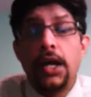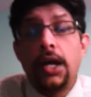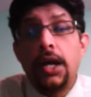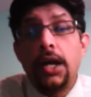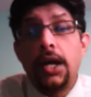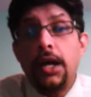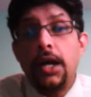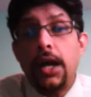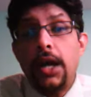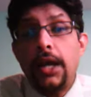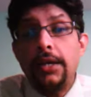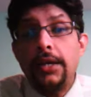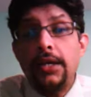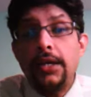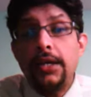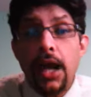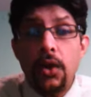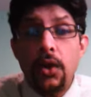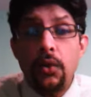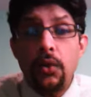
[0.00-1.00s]
And
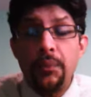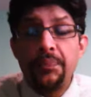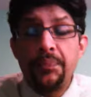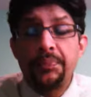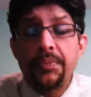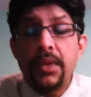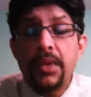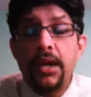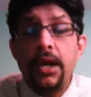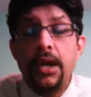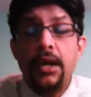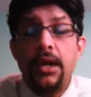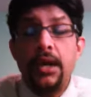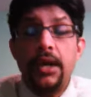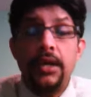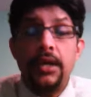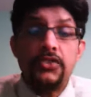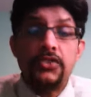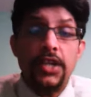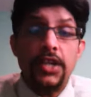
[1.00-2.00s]
now,
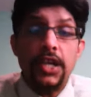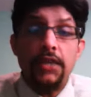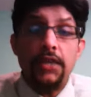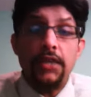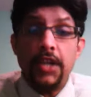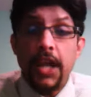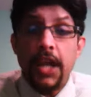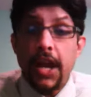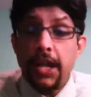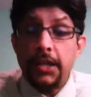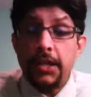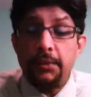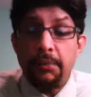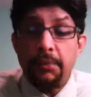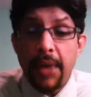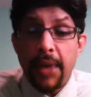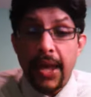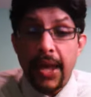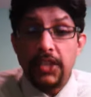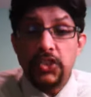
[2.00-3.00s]
yesterday we had a
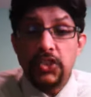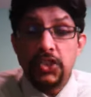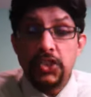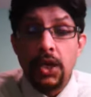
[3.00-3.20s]
match